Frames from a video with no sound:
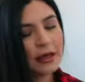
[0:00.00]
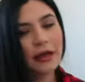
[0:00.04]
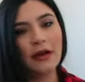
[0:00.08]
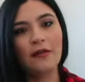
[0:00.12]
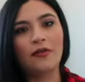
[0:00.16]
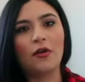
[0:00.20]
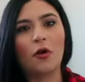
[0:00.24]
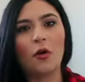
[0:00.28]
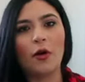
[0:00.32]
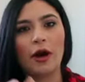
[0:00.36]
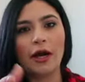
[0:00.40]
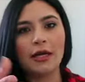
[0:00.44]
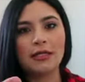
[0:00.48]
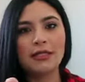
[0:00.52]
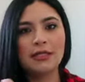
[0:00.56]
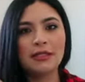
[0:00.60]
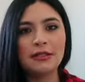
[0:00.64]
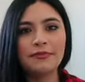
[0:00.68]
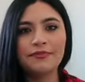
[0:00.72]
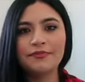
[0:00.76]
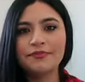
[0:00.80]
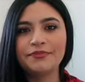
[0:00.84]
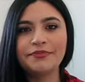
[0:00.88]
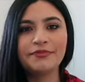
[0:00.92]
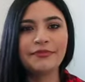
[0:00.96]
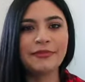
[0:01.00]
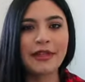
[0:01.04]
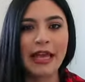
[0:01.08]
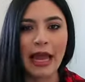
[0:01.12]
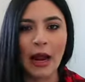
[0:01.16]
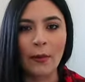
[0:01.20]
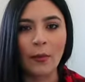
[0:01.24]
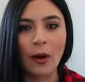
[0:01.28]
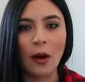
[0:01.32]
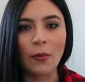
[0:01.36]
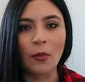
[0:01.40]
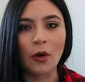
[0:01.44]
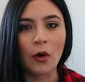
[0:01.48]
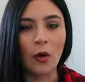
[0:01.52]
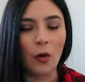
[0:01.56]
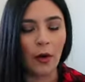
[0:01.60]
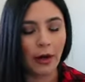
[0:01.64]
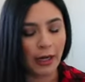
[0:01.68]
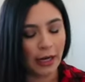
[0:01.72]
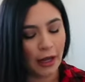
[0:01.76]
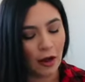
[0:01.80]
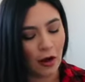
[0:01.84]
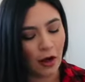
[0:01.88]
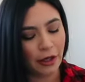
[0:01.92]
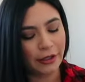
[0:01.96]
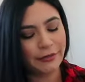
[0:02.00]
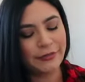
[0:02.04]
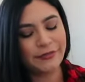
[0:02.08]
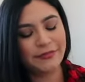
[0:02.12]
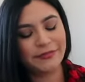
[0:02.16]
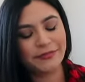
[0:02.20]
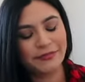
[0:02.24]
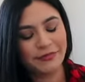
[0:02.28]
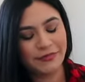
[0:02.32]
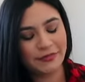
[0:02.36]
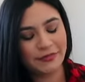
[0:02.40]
Of course, camera I'm recording on.